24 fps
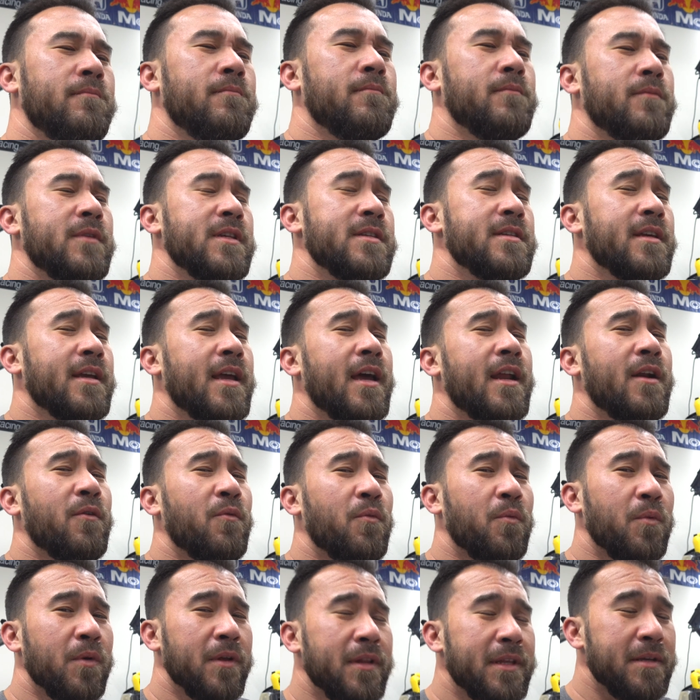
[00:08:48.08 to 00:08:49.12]
this thing had a
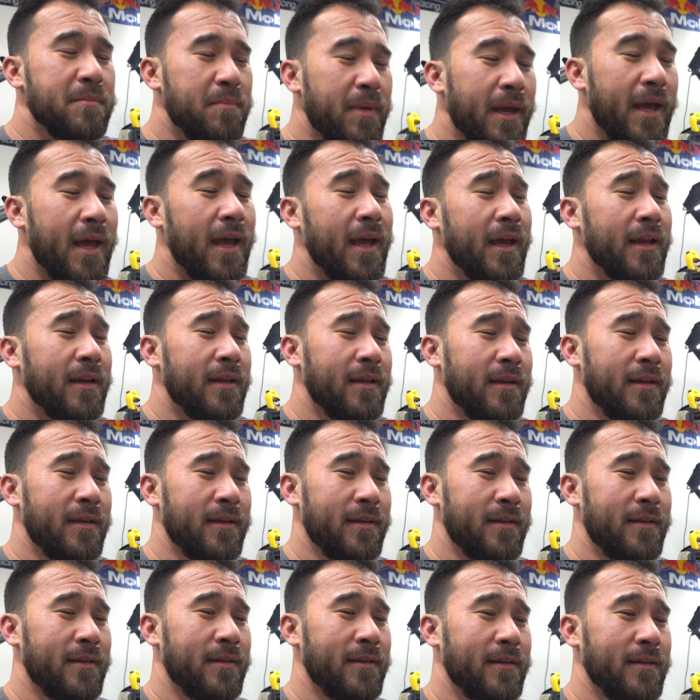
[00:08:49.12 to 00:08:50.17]
really bad
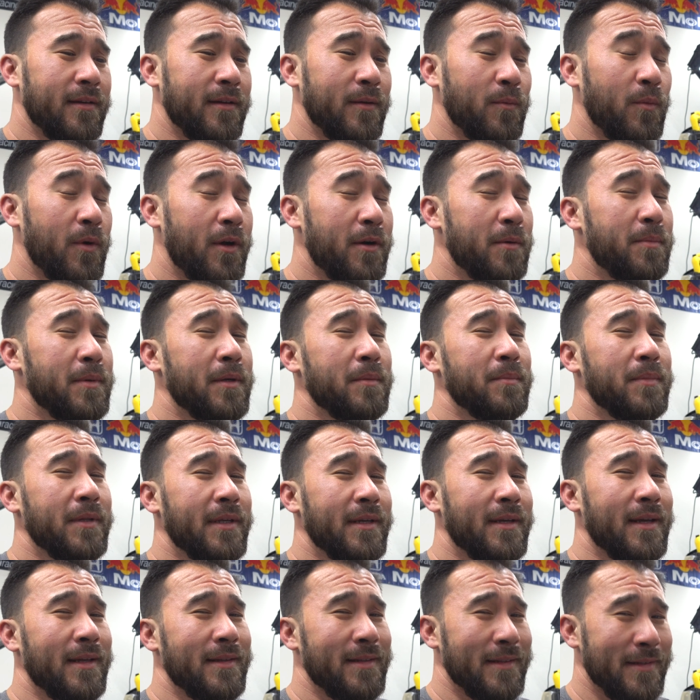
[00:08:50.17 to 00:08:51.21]
water pump
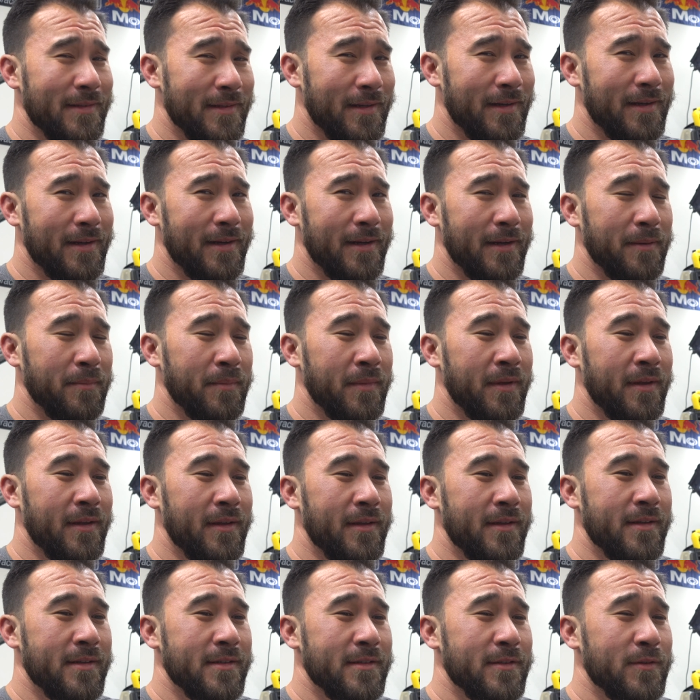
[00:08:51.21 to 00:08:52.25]
leak at the time.
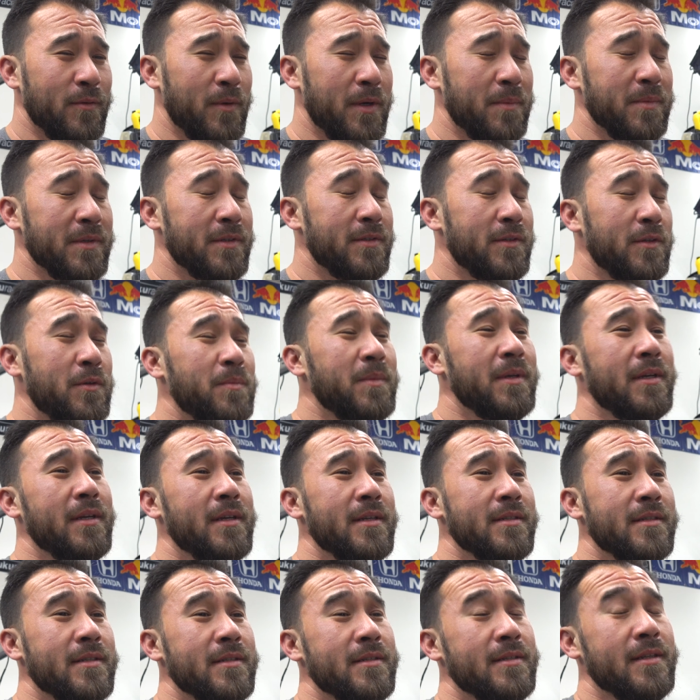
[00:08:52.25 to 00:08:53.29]
So what I'm assuming
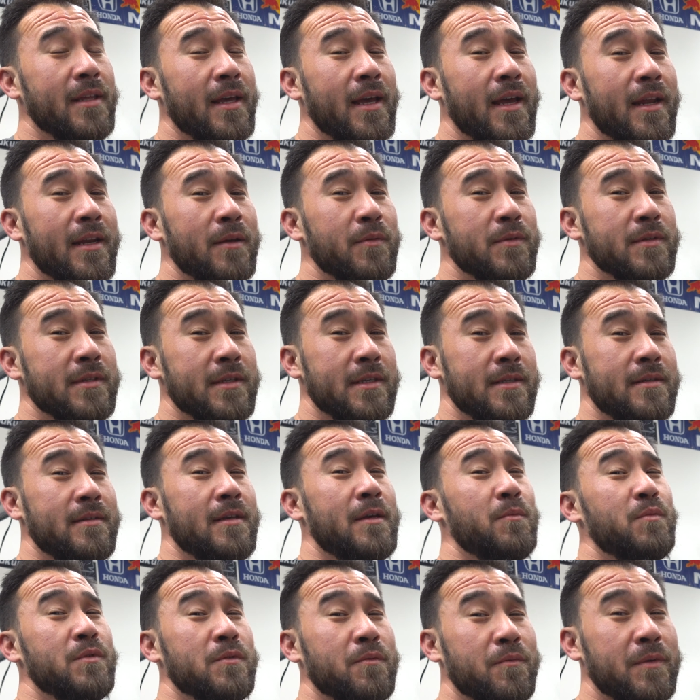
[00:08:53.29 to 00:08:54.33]
is that it
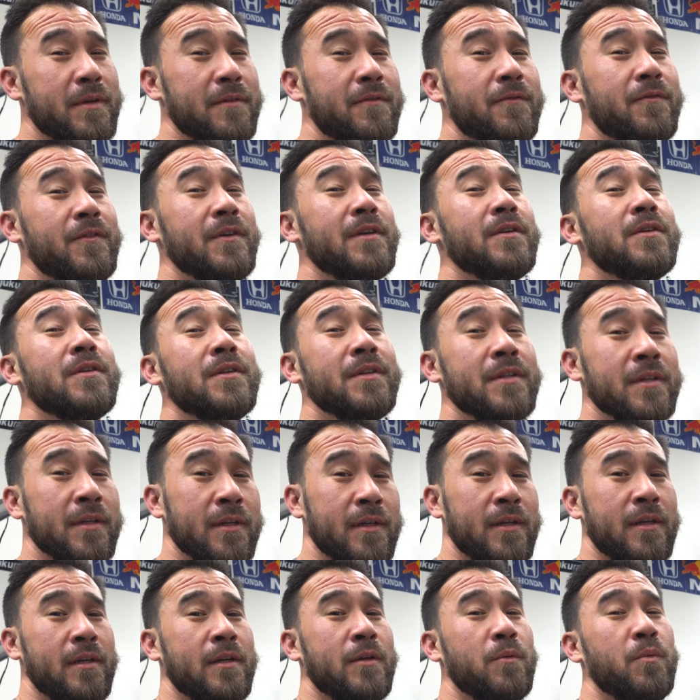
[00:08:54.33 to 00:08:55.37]
was refilled
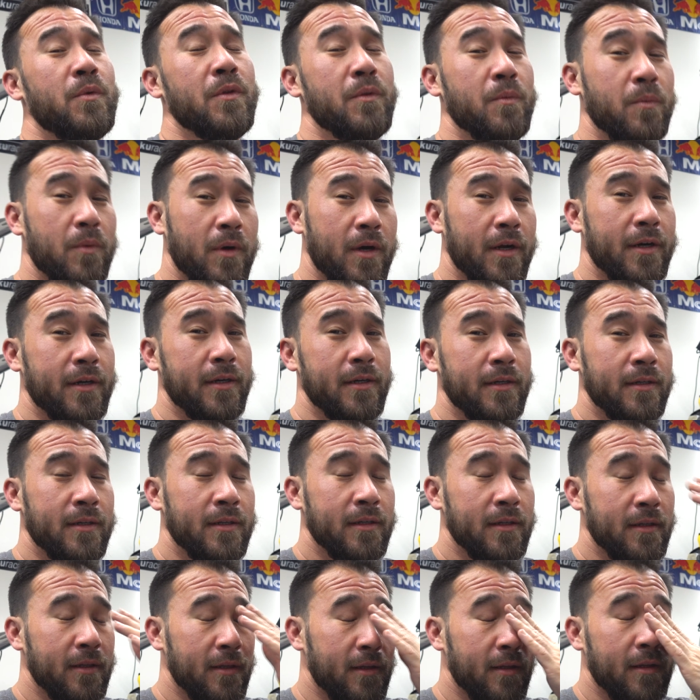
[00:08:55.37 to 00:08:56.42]
with water,
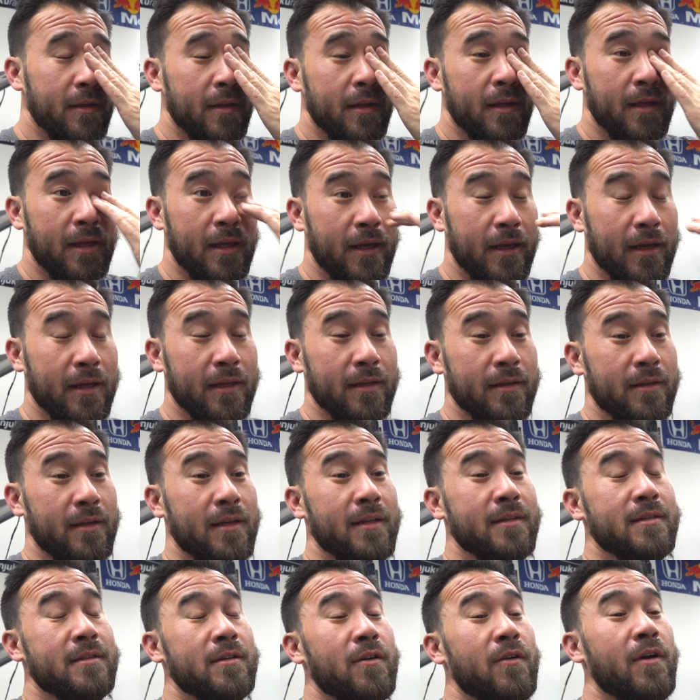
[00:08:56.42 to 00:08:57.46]
and
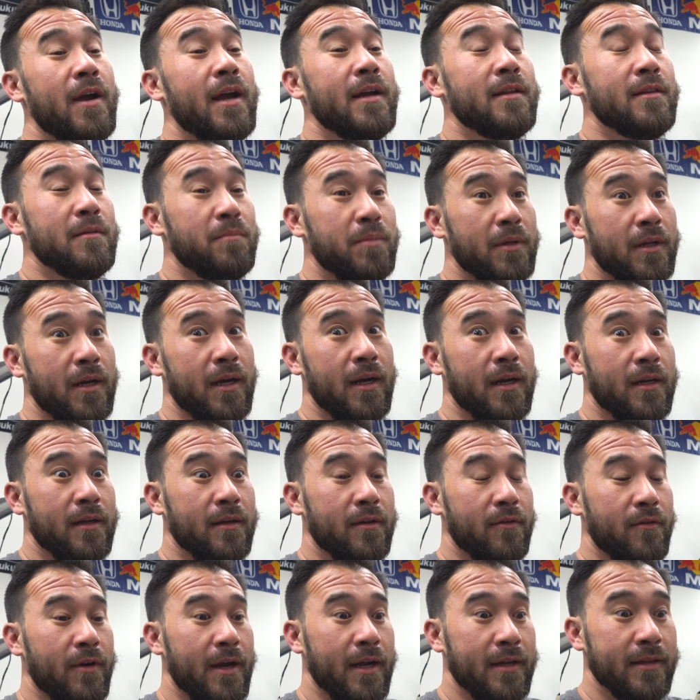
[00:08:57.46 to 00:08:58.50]
it's cracked the
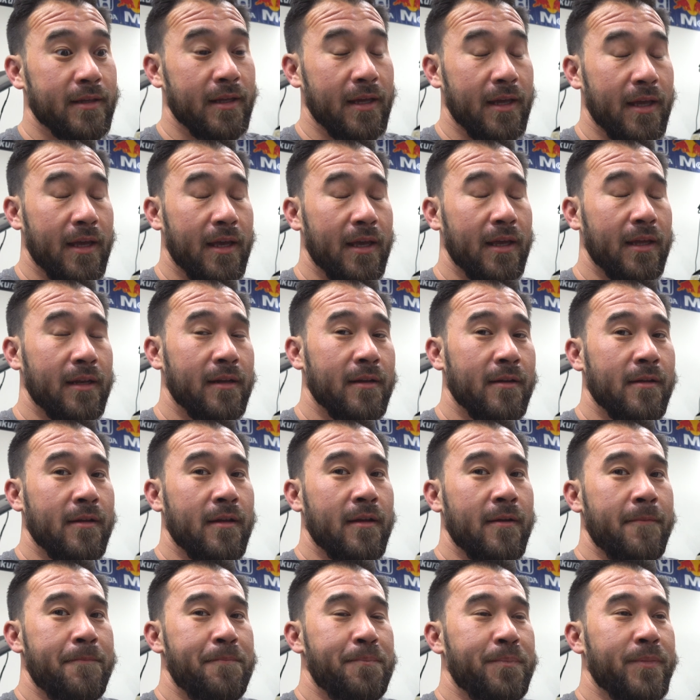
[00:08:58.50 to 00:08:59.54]
block, cracked the head,
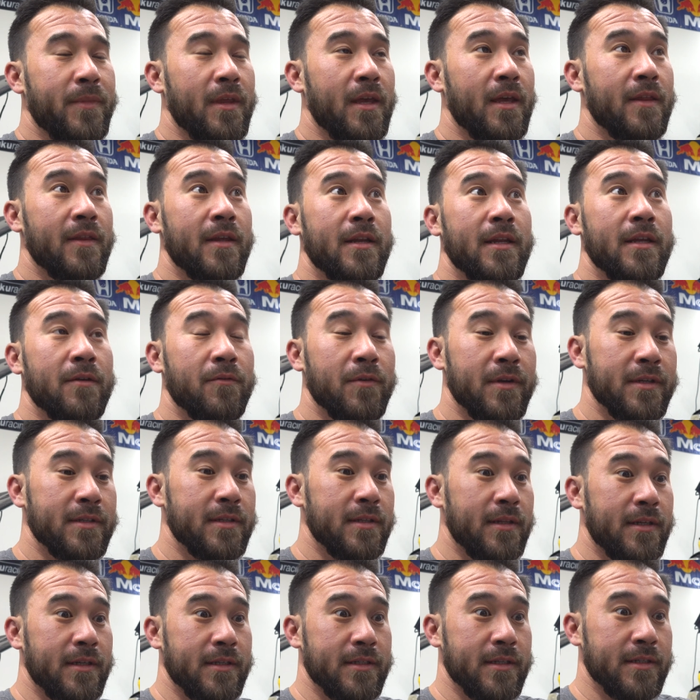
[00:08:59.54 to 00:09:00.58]
and then he
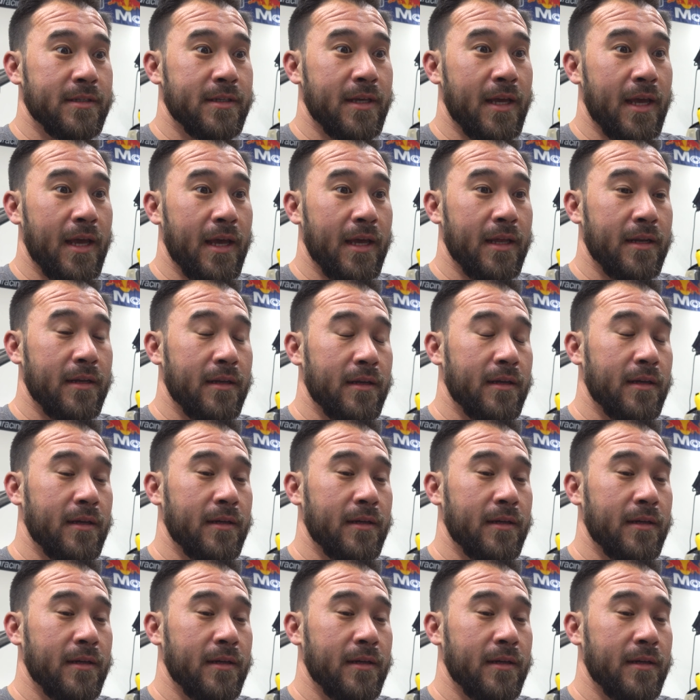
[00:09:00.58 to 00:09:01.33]
recently just had